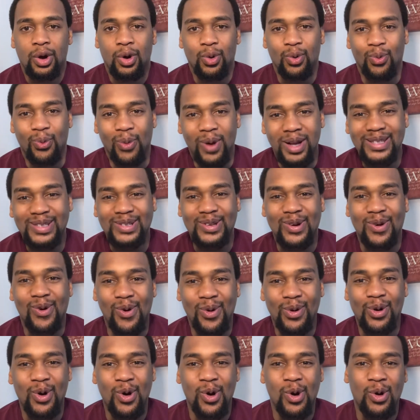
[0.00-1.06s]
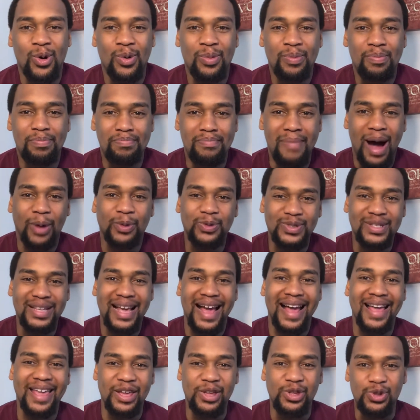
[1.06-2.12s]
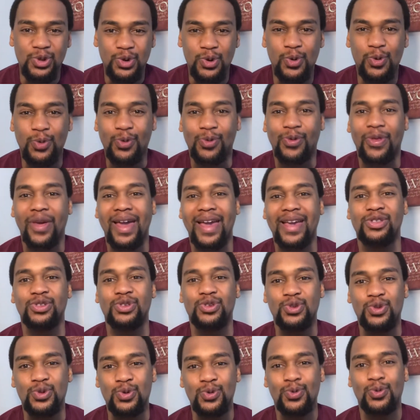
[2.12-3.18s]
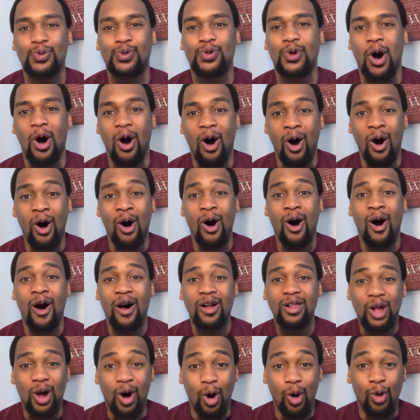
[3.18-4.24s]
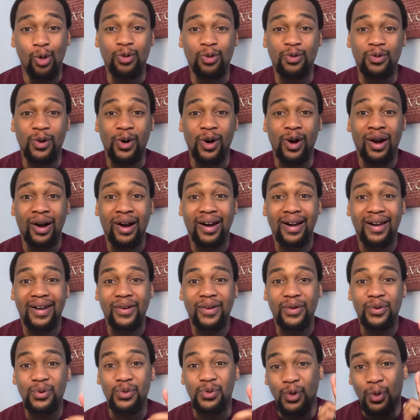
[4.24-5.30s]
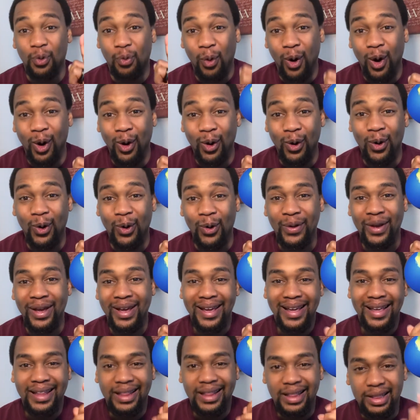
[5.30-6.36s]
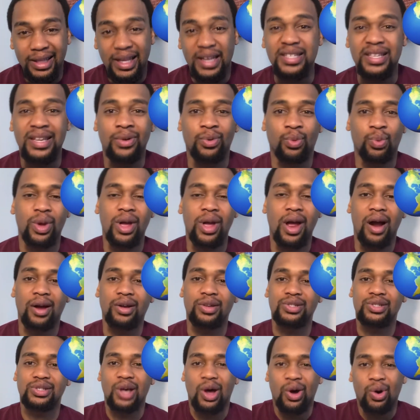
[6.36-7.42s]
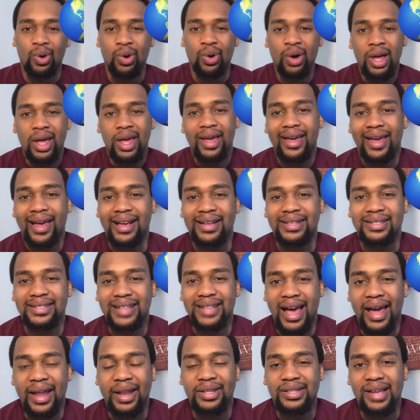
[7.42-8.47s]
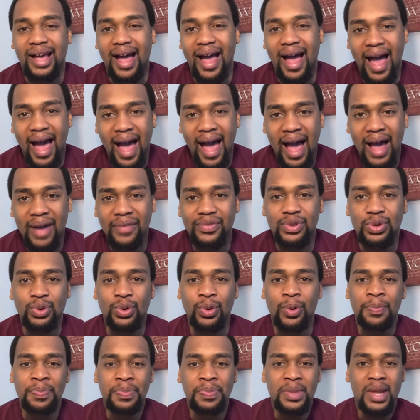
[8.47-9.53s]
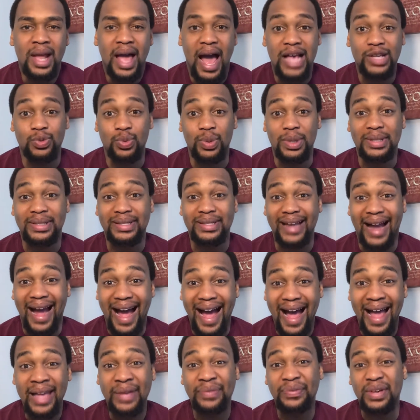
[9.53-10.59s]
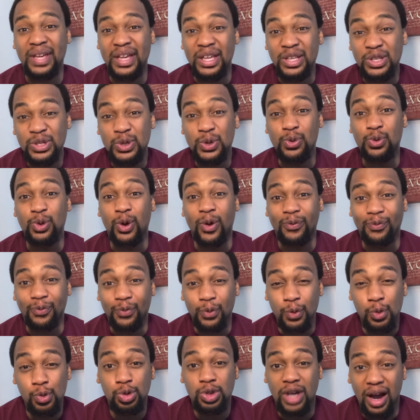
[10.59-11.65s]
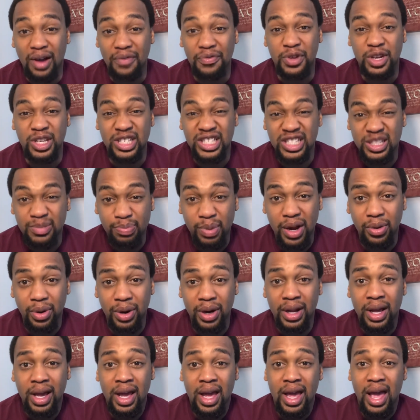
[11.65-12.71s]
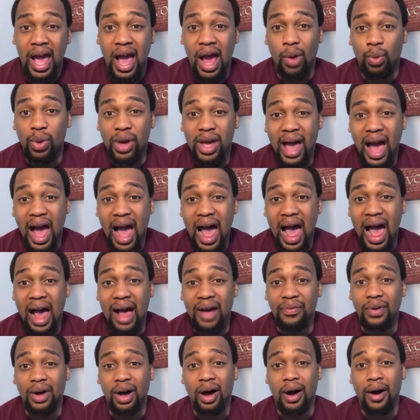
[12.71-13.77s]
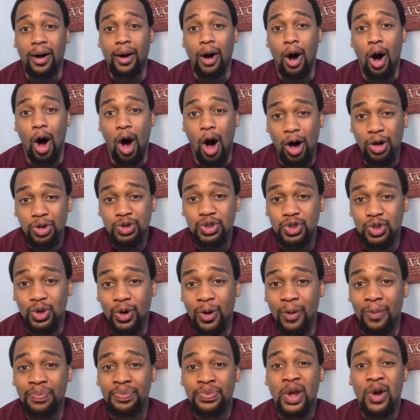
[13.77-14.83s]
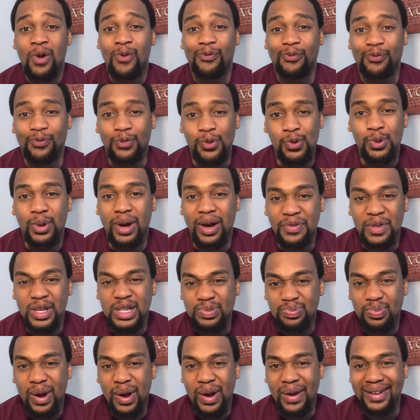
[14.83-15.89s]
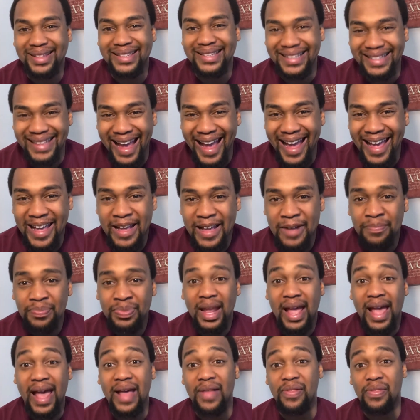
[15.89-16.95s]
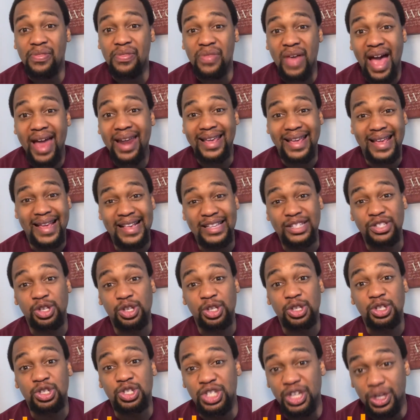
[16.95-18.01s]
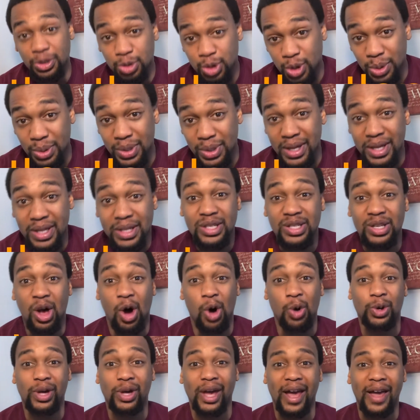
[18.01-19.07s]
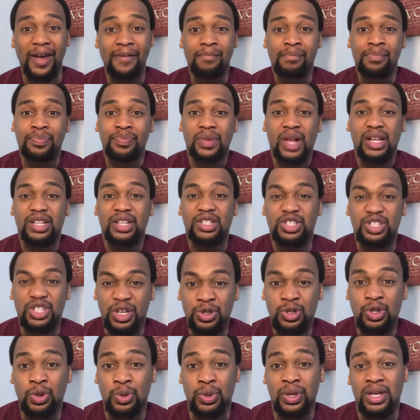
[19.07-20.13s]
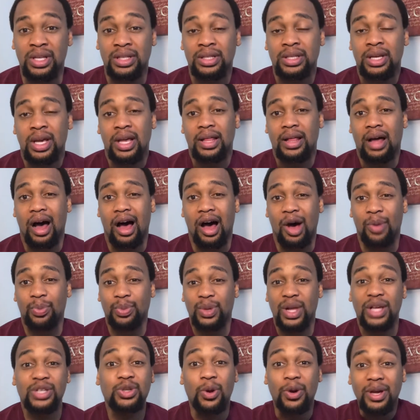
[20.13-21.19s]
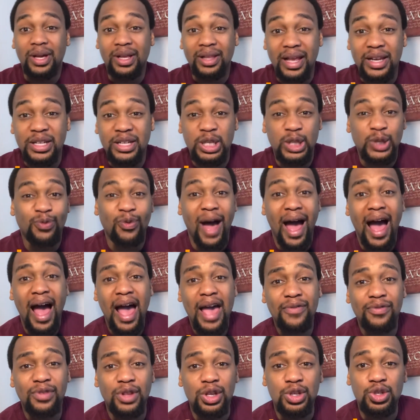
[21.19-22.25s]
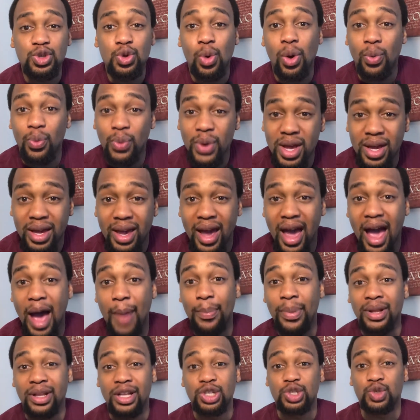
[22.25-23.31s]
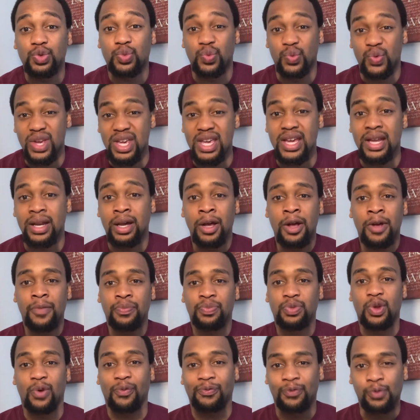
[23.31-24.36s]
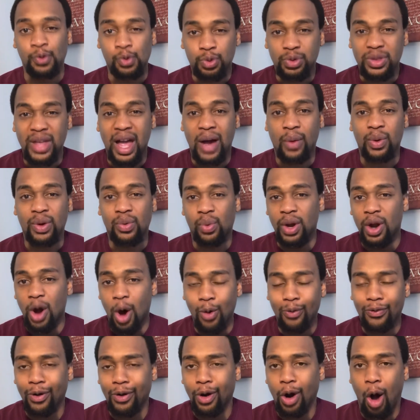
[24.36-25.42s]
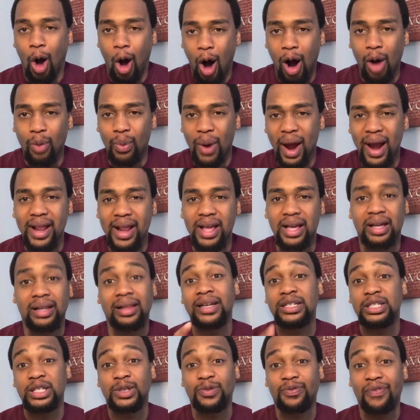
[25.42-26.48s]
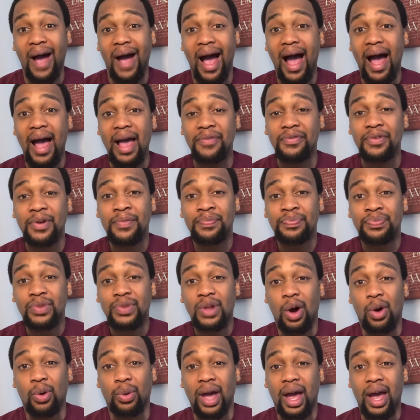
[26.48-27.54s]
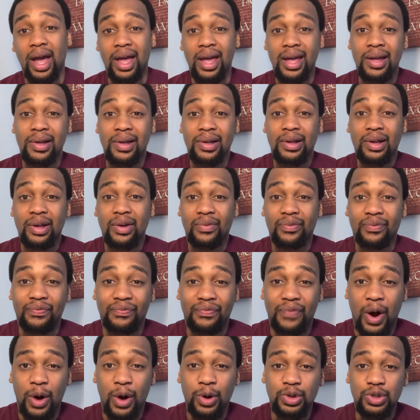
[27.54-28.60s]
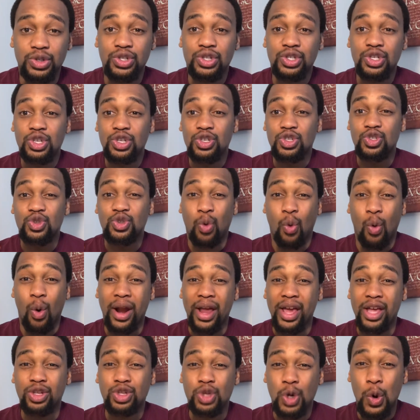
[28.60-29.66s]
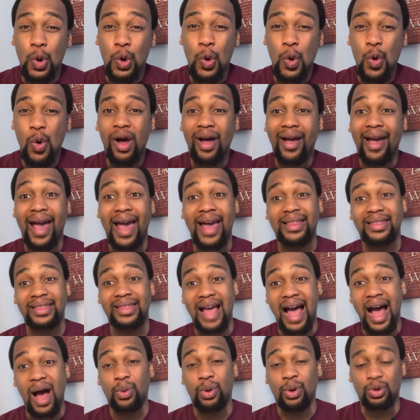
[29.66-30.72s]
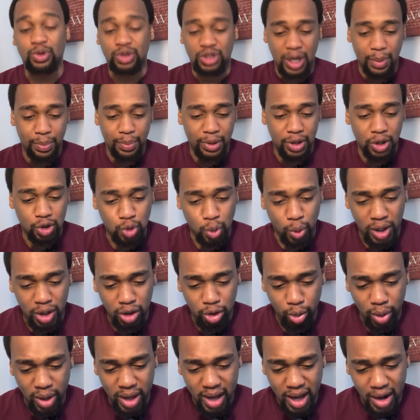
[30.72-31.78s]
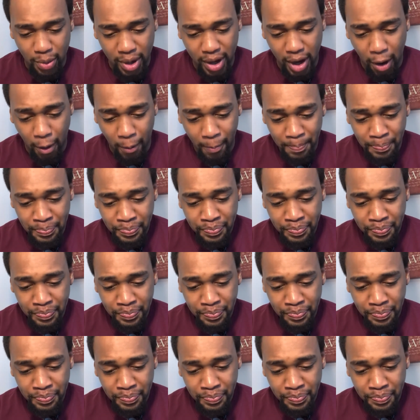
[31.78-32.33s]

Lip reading: What's going on, Mount Zion youth and youth all over the world? Listen, we are so excited to have you as we dive into the fruits of the Spirit. And we have an awesome fruit of the Spirit today, and that is gentleness, okay? Gentleness. Let's go to Galatians 5. Let's do a recap and let's read the fruit that we went over already. Galatians 5, okay, verse 22. And now we're going to jump into 23. Here we go.